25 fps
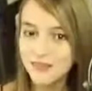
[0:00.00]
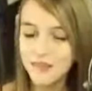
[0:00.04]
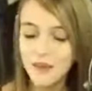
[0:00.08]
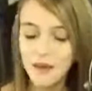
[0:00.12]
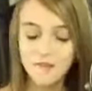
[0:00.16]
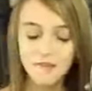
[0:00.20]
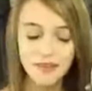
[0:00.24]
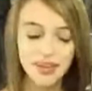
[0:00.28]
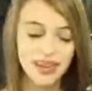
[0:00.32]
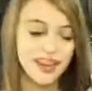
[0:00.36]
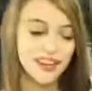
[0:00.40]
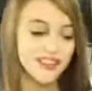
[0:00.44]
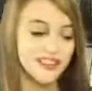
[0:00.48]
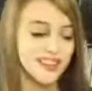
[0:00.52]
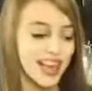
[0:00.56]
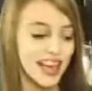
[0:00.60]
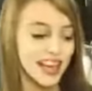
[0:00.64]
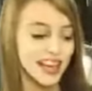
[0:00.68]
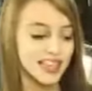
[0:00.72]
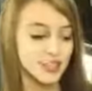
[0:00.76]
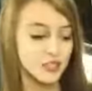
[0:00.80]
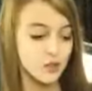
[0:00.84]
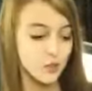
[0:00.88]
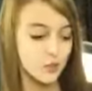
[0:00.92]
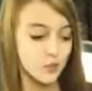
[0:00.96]
one of my bigger
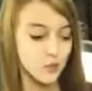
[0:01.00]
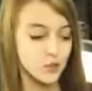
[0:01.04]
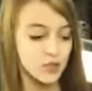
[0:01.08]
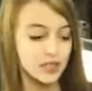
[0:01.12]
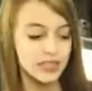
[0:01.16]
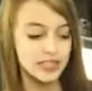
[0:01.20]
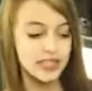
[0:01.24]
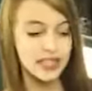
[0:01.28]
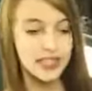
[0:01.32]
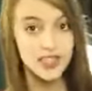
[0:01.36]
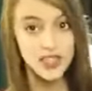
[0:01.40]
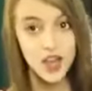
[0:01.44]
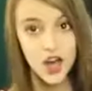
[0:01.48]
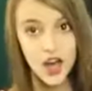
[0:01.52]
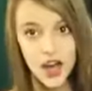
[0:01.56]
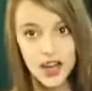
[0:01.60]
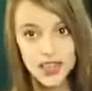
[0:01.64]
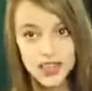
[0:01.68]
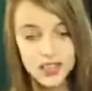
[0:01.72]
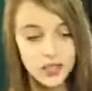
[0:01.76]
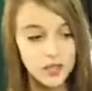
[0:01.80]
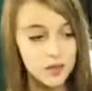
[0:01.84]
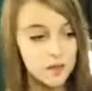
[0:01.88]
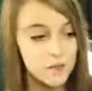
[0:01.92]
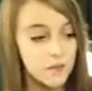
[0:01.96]
things was this
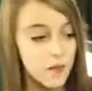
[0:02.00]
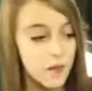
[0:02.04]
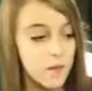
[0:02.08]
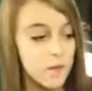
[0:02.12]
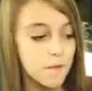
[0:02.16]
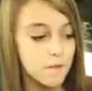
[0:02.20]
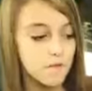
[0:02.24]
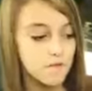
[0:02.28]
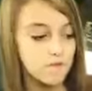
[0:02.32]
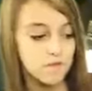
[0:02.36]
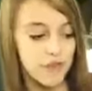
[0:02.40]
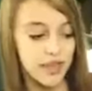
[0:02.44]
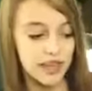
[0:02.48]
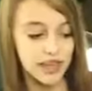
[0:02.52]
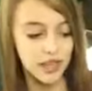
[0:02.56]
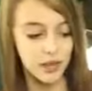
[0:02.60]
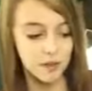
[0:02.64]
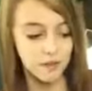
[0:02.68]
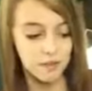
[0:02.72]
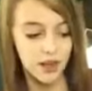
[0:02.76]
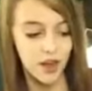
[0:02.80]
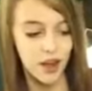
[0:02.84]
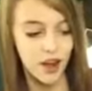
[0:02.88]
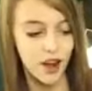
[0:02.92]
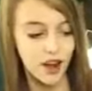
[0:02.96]
awesome
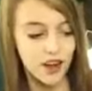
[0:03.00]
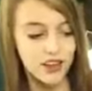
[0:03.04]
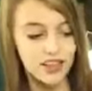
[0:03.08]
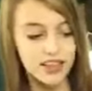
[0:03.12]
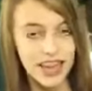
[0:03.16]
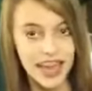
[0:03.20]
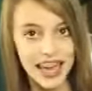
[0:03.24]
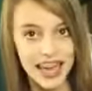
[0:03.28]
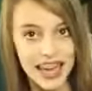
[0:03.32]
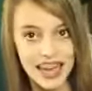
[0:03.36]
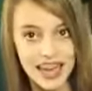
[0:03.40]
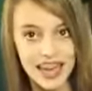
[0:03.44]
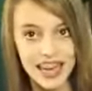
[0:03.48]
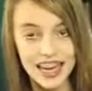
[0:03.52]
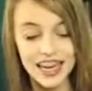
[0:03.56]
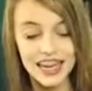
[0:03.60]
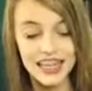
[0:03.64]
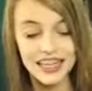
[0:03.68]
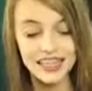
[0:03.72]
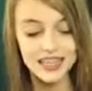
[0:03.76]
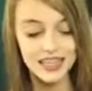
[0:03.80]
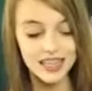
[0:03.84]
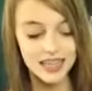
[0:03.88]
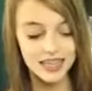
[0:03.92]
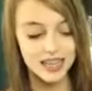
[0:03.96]
makeup cart
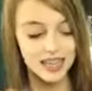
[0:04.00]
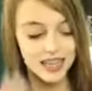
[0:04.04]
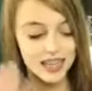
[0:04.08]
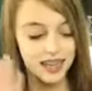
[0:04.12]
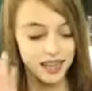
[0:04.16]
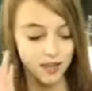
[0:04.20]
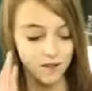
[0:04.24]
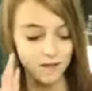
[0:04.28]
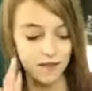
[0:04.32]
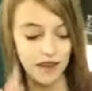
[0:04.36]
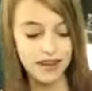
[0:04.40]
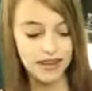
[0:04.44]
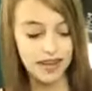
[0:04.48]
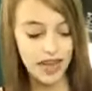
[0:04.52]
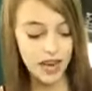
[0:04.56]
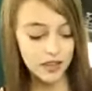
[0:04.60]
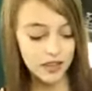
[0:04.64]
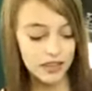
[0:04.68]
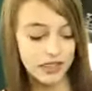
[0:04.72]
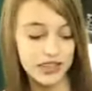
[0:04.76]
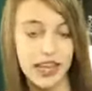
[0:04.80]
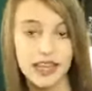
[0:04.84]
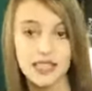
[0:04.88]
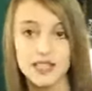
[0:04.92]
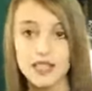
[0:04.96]
and right
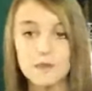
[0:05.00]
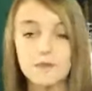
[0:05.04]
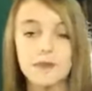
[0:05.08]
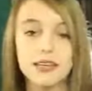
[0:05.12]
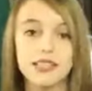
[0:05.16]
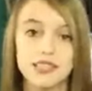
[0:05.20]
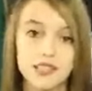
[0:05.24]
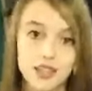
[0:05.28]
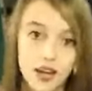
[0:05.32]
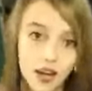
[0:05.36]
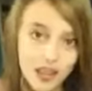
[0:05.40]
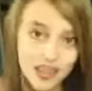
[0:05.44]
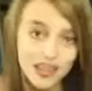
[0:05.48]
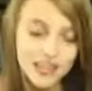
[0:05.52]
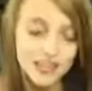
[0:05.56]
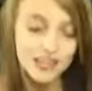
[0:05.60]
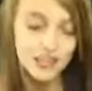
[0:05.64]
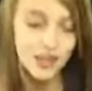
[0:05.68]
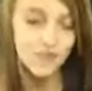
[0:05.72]
now this has all my stocking